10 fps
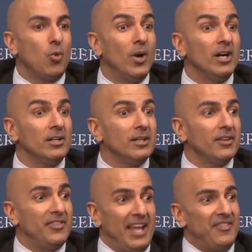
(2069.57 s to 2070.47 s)

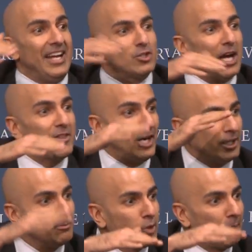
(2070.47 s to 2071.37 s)
Well, and that's how the
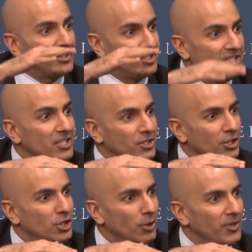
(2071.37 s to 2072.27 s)
unemployment
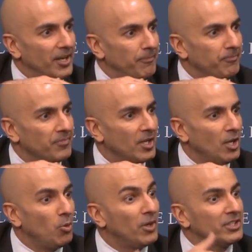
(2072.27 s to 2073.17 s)
statistics showed them.
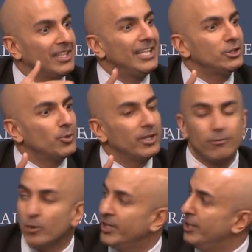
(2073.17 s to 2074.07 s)
Well, in the last three or
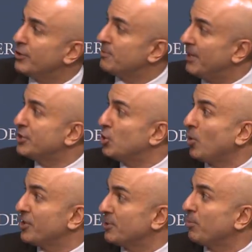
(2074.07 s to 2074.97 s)
four years, much to
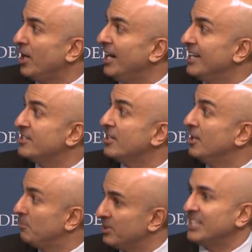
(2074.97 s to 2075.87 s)
our surprise,
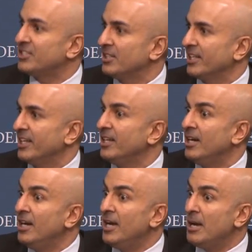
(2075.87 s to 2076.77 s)
pleasantly,
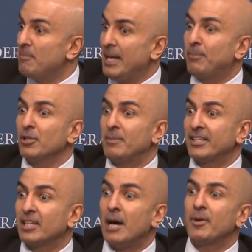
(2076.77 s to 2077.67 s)
people have
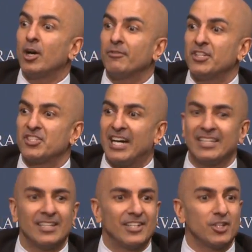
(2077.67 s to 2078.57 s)
been coming off the
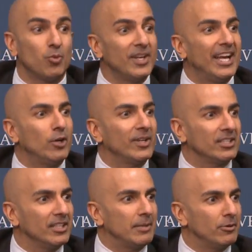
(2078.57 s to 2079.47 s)
sidelines and re entering
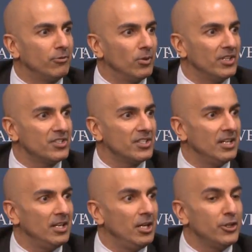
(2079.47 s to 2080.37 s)
the labor force.
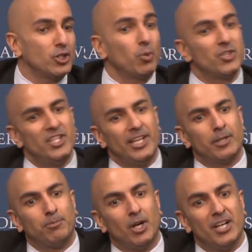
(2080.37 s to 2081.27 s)
So we're seeing
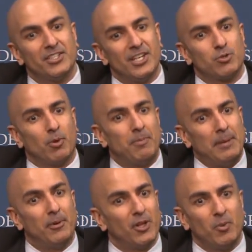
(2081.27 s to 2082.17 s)
a process where
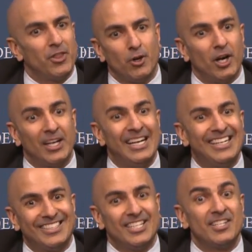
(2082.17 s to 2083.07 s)
people that we
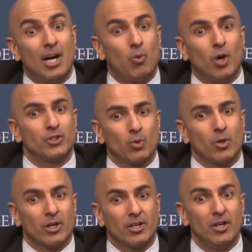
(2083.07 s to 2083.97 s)
thought did not want to
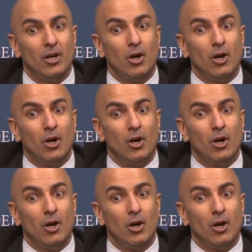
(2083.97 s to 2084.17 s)
work